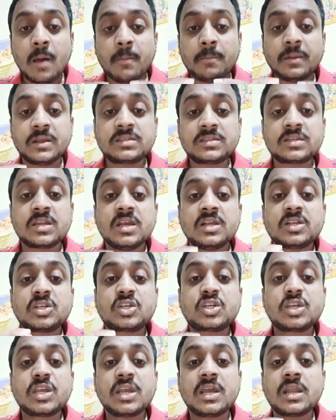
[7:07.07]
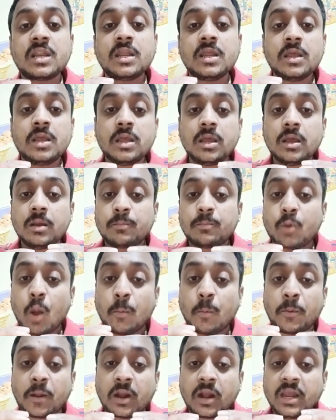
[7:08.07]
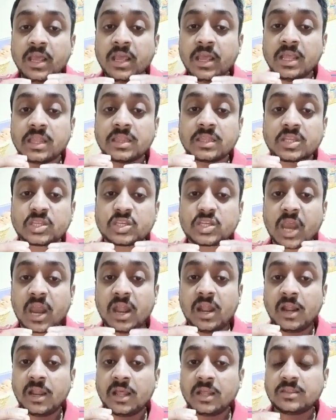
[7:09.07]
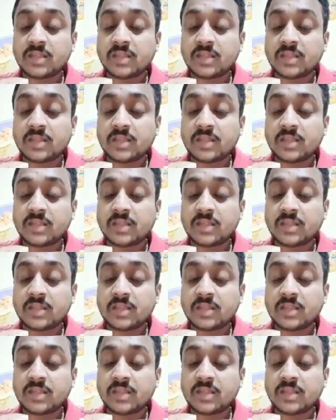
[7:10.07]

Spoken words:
must share properly in the child.